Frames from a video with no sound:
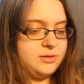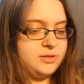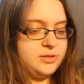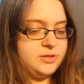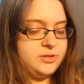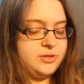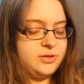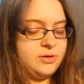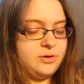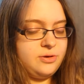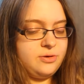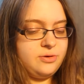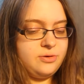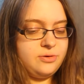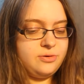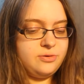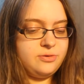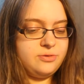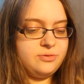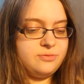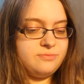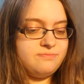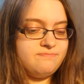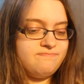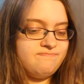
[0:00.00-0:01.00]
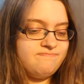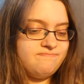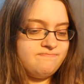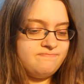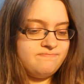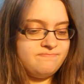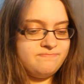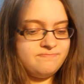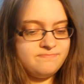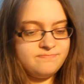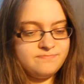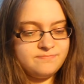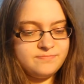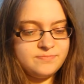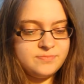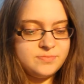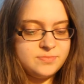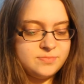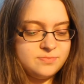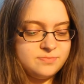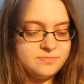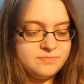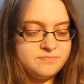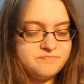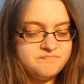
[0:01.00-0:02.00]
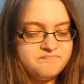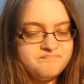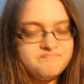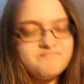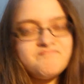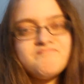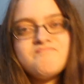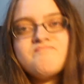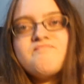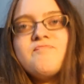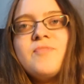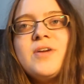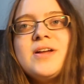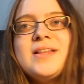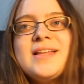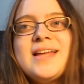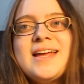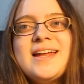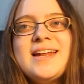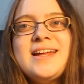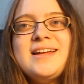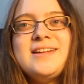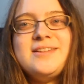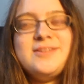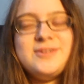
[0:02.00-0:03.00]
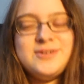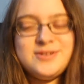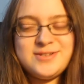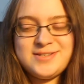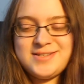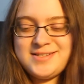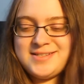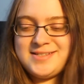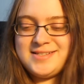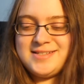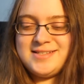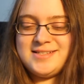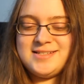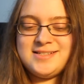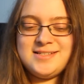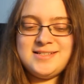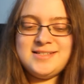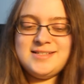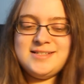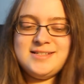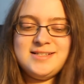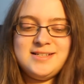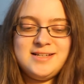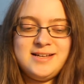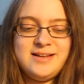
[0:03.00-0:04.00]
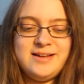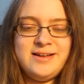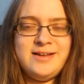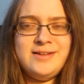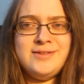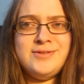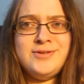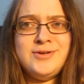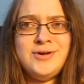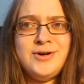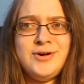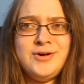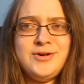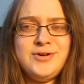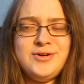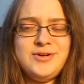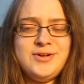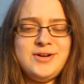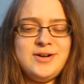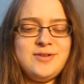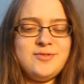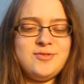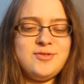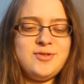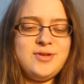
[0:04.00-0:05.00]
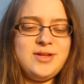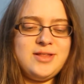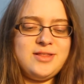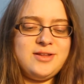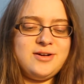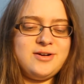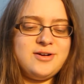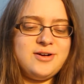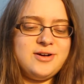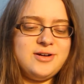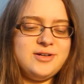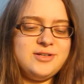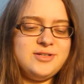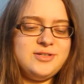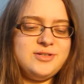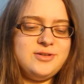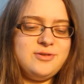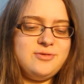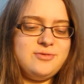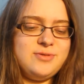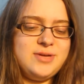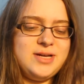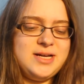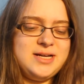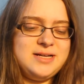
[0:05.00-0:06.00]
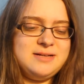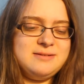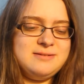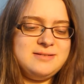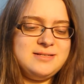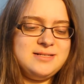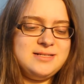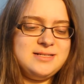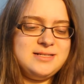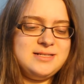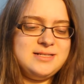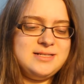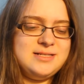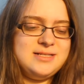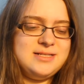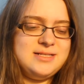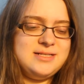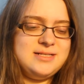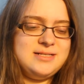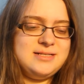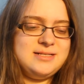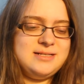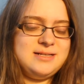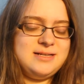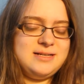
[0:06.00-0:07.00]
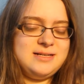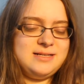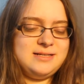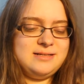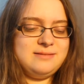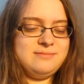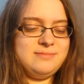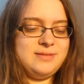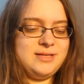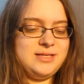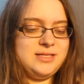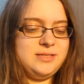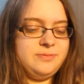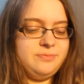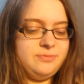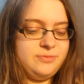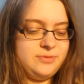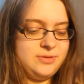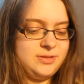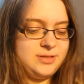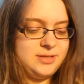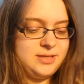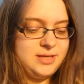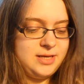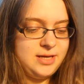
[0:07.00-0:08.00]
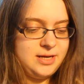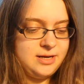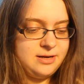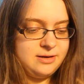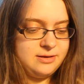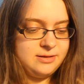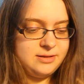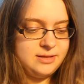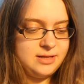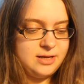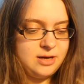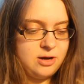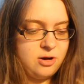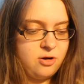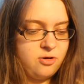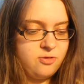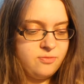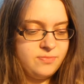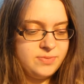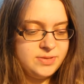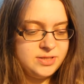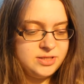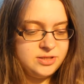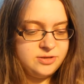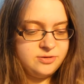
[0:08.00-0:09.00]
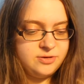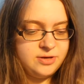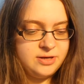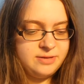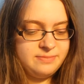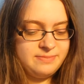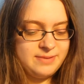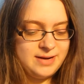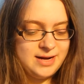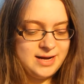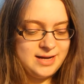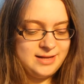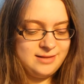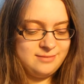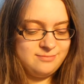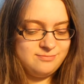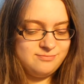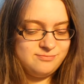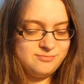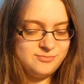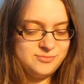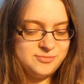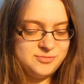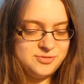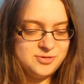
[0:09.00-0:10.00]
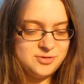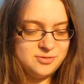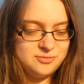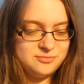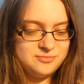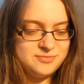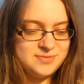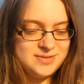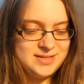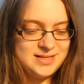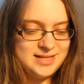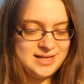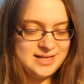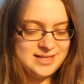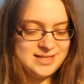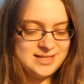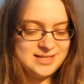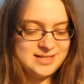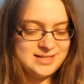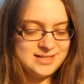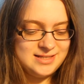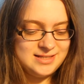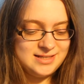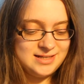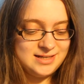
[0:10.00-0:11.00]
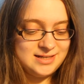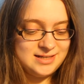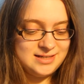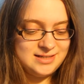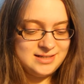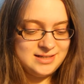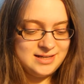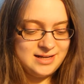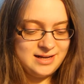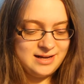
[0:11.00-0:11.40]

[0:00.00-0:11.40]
So what can I do? It's harder not to get the cards, so yeah. Let's put here the OB strip. I don't really like the design.